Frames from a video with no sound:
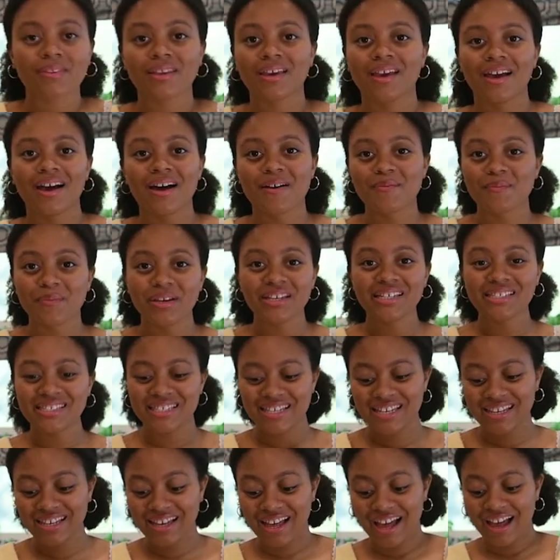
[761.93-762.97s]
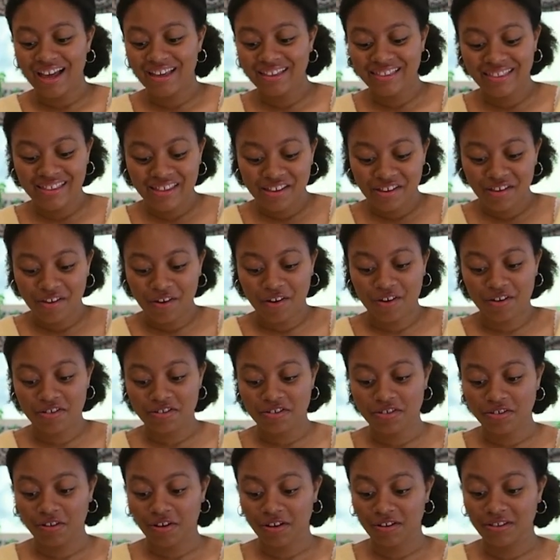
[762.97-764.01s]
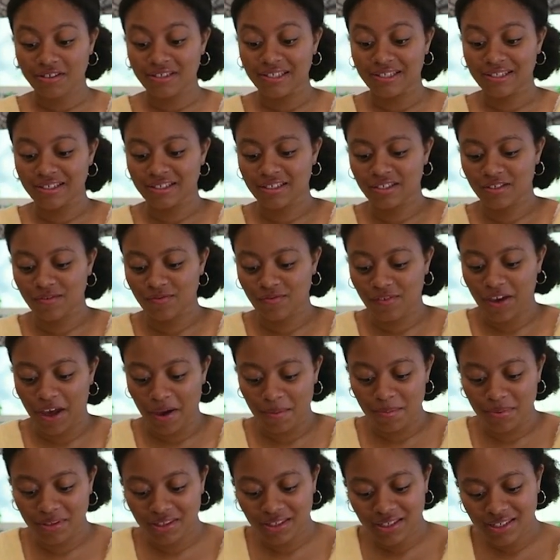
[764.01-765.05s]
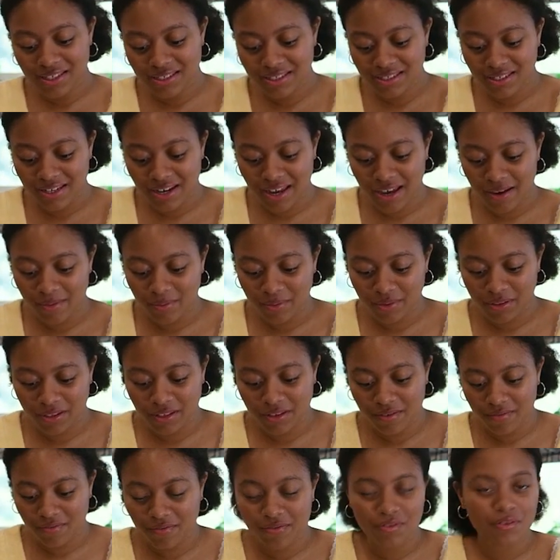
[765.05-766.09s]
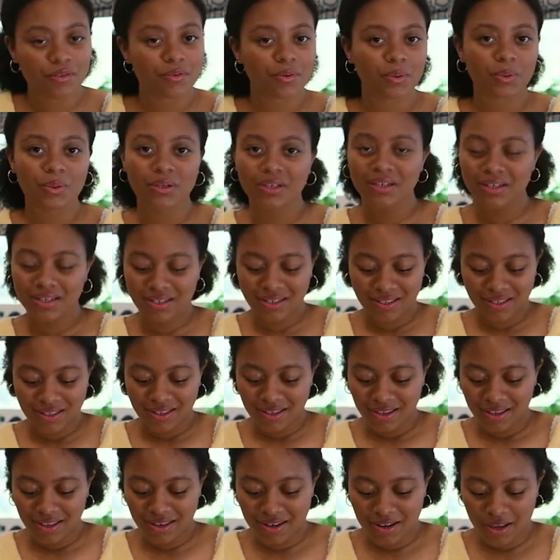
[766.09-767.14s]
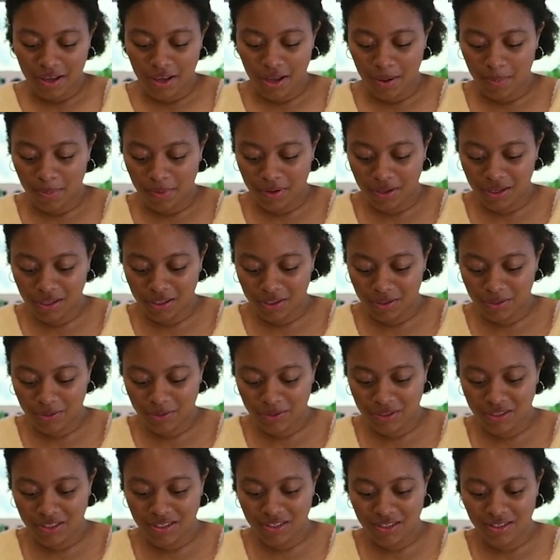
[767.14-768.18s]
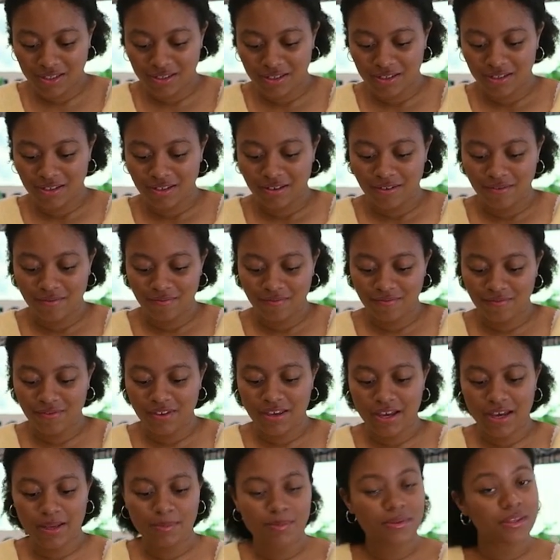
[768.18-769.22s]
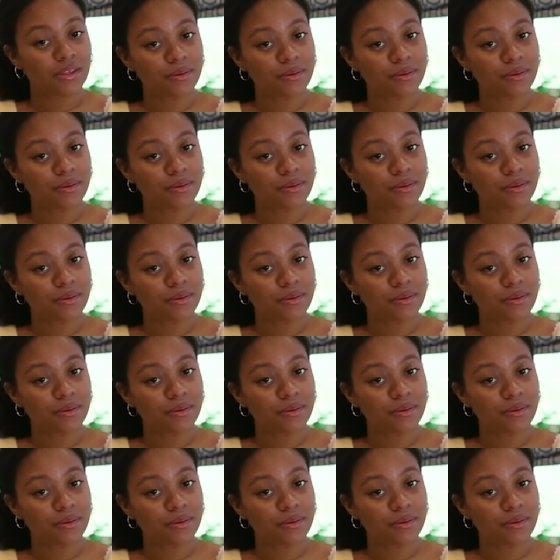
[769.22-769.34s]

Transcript: Amazing. I think our sauce looks fabulous, and I will give you an up-close VIP